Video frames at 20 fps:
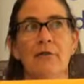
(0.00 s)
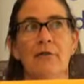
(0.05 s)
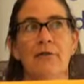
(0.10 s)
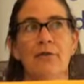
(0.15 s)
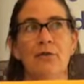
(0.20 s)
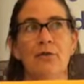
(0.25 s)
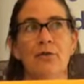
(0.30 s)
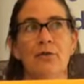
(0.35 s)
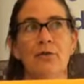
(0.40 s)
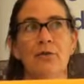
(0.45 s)

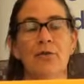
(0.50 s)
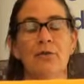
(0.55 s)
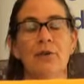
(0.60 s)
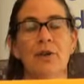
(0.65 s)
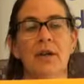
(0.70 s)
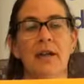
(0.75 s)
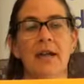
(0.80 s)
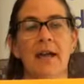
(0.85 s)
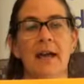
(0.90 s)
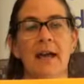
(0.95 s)
food,
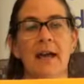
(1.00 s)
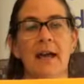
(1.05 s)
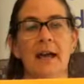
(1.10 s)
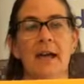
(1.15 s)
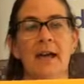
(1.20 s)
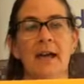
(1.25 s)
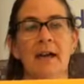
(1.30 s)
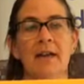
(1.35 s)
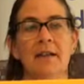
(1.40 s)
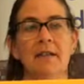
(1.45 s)

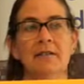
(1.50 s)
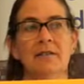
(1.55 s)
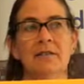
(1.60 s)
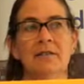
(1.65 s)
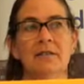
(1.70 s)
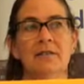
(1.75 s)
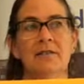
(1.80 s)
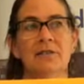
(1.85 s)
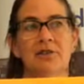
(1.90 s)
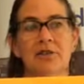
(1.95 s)
and
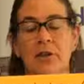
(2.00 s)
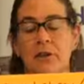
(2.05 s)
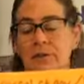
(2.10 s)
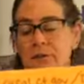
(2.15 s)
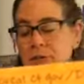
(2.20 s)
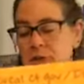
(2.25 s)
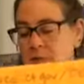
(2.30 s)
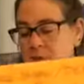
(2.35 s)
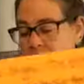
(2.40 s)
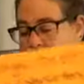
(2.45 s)

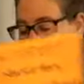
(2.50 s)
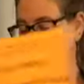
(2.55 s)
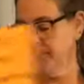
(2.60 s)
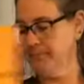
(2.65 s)
shelter.